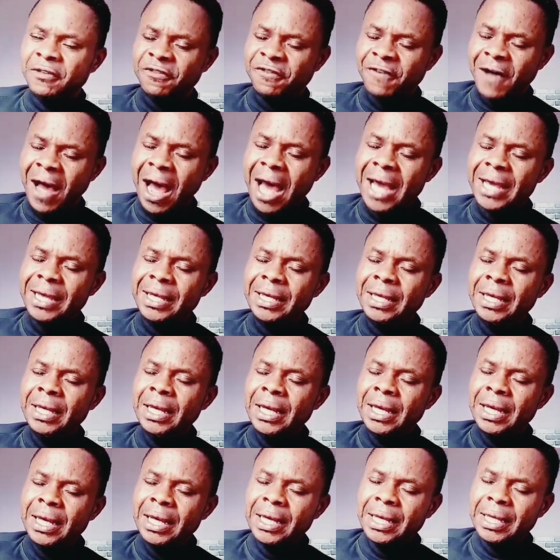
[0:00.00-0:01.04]
If I
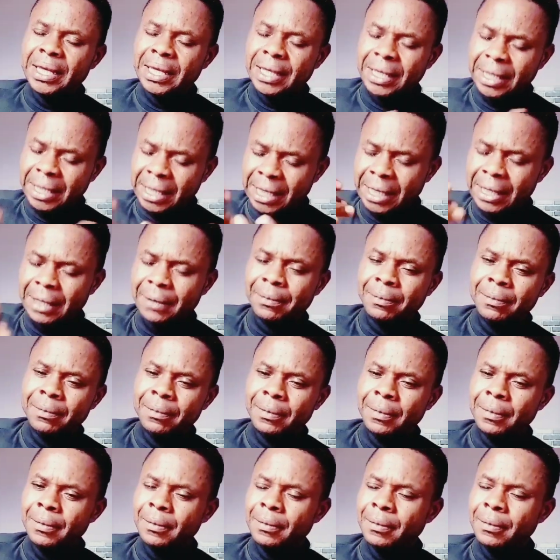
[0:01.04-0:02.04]
came